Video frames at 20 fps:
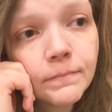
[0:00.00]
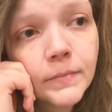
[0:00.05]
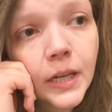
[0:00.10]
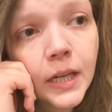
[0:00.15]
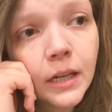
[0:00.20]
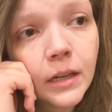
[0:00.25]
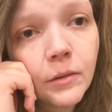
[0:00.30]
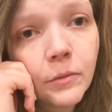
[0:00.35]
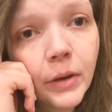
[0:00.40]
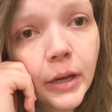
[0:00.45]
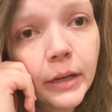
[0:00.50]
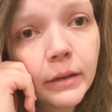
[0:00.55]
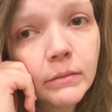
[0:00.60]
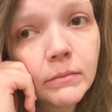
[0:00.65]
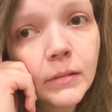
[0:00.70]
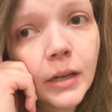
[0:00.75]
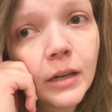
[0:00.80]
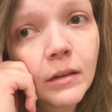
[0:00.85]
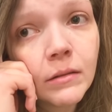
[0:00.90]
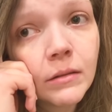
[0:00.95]
Anyway,
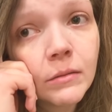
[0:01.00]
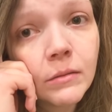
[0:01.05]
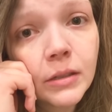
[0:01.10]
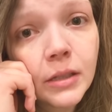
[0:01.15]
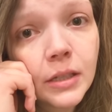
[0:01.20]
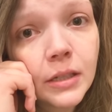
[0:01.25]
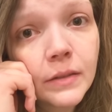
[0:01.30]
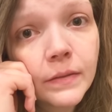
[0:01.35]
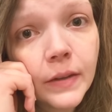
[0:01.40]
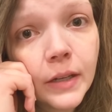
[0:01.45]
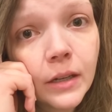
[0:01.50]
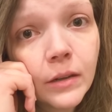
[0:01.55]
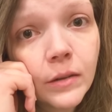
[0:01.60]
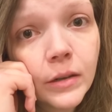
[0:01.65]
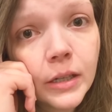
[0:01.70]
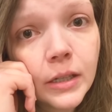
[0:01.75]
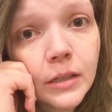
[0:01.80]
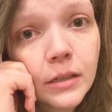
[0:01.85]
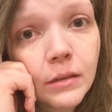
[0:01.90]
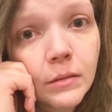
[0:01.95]
I don't know what this video
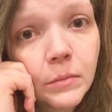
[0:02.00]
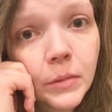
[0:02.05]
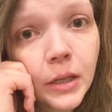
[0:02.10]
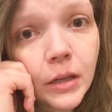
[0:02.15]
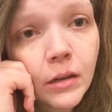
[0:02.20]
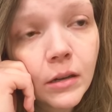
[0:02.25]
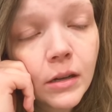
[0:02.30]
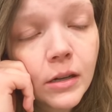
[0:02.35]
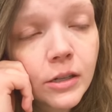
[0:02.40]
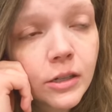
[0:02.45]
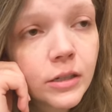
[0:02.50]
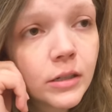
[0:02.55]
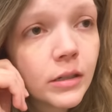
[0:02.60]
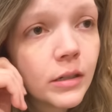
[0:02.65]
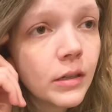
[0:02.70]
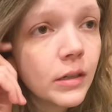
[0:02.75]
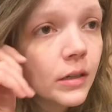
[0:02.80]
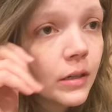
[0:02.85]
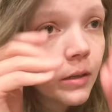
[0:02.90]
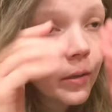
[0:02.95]
is. Oh my gosh.
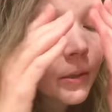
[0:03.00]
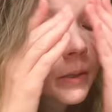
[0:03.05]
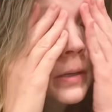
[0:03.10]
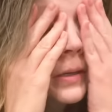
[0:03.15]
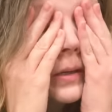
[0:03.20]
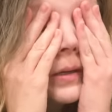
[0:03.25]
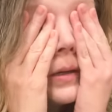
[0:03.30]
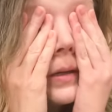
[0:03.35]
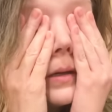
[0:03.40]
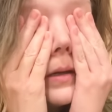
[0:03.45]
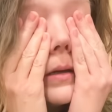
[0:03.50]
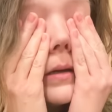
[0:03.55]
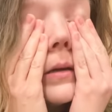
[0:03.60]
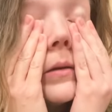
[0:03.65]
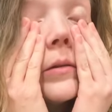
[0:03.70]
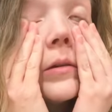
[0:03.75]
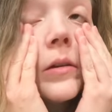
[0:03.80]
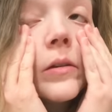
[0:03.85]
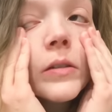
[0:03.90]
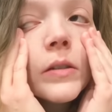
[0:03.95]

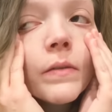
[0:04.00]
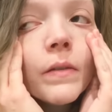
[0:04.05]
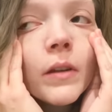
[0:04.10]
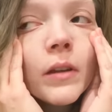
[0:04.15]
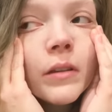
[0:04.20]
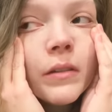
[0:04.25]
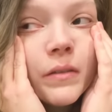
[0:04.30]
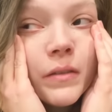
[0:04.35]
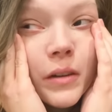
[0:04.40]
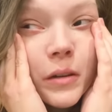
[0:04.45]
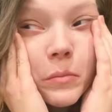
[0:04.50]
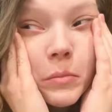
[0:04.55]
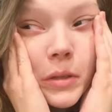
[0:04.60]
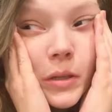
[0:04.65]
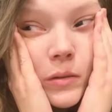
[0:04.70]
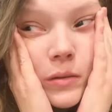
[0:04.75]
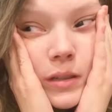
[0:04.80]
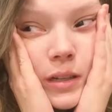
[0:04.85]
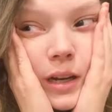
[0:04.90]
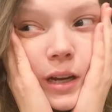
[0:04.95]
Who knows if I'll even
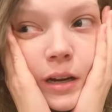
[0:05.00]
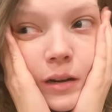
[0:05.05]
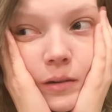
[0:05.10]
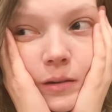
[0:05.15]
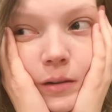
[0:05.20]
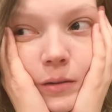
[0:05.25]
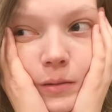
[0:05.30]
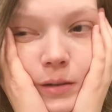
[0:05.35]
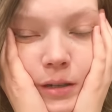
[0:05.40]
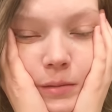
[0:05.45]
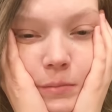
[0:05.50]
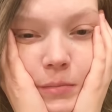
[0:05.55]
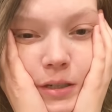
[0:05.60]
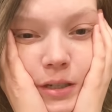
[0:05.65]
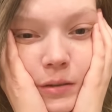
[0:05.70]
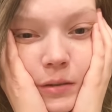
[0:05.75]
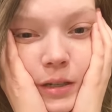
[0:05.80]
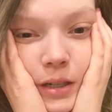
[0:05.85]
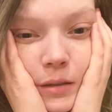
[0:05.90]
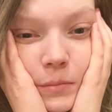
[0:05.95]
upload. I don't know what I'm
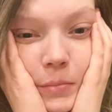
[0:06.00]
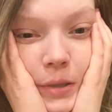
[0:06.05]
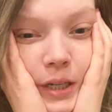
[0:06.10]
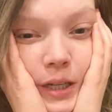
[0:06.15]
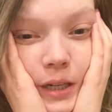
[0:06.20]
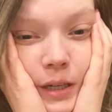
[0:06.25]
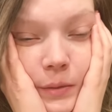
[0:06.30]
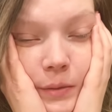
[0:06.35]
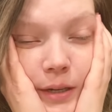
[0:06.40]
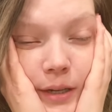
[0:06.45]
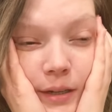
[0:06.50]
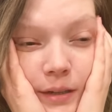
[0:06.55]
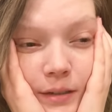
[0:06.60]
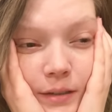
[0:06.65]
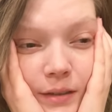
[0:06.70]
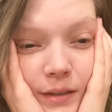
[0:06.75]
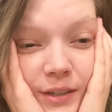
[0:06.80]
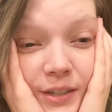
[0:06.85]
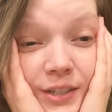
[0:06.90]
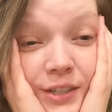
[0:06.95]
doing. But anyway,
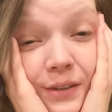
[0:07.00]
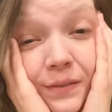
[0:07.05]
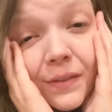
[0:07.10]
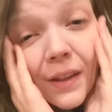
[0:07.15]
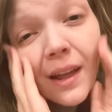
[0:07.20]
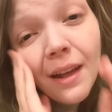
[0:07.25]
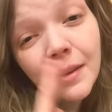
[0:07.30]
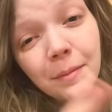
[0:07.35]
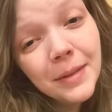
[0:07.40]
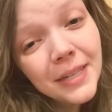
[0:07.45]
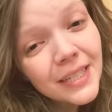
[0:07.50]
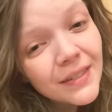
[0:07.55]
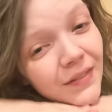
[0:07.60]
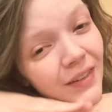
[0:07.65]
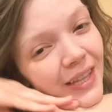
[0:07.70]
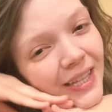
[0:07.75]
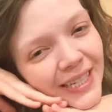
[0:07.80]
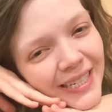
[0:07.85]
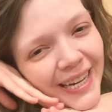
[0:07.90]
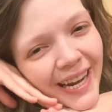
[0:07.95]
there's your vlogmas
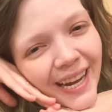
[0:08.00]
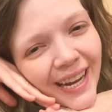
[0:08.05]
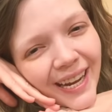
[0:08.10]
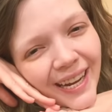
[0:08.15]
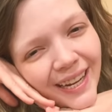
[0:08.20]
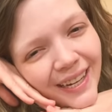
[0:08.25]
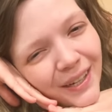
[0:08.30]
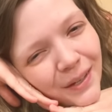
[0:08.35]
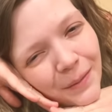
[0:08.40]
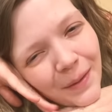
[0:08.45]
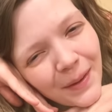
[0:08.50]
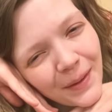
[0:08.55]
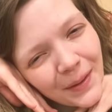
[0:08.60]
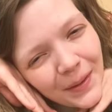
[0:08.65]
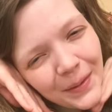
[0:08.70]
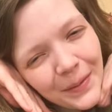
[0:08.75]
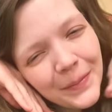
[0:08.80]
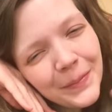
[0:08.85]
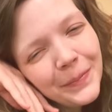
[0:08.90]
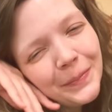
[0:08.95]
for the day. You're
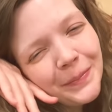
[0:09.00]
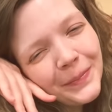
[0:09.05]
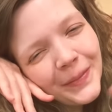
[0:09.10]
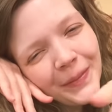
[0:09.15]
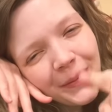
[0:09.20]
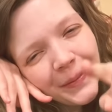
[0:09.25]
welcome.